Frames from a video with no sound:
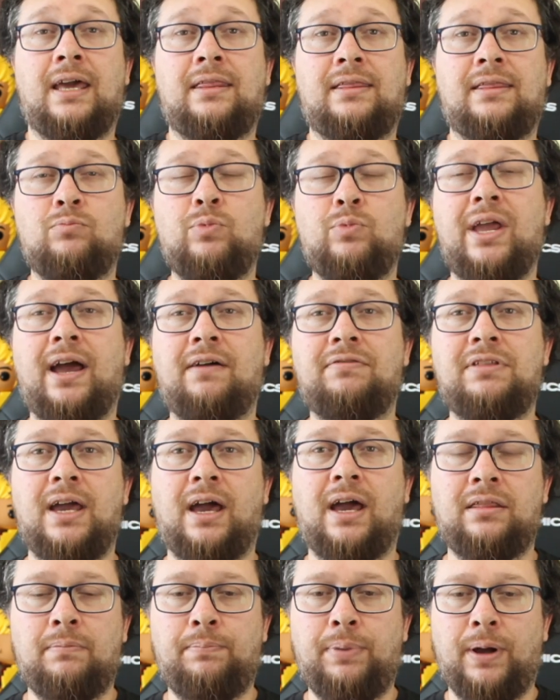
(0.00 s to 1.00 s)
Then we have the
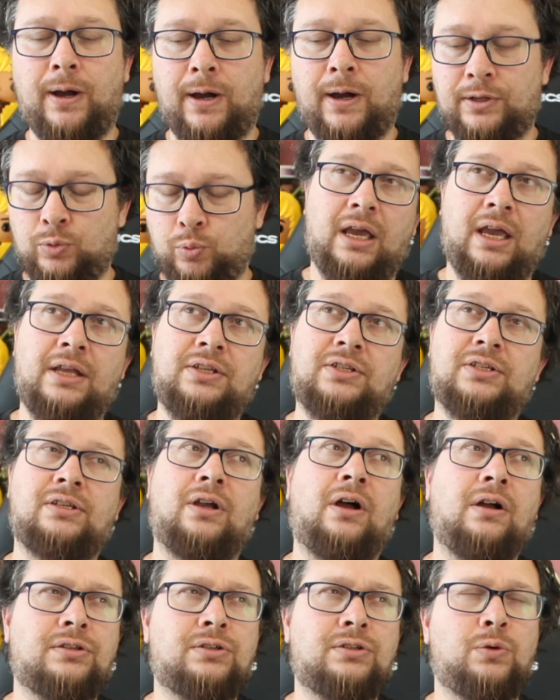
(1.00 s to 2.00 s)
other part. It
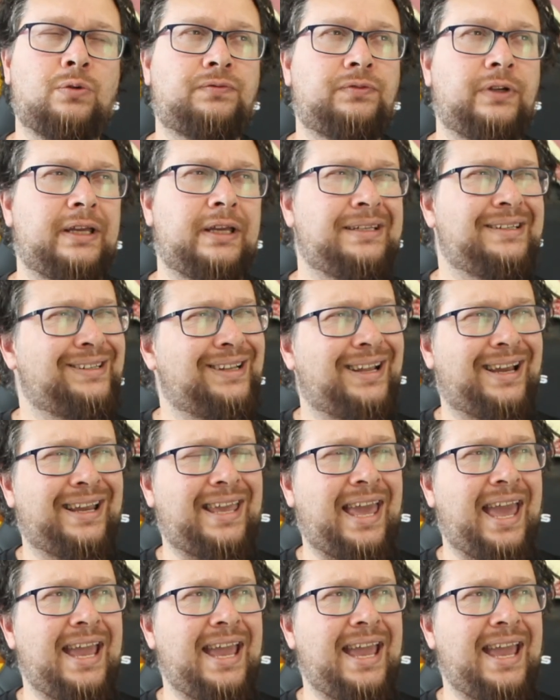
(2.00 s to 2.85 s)
starts off in like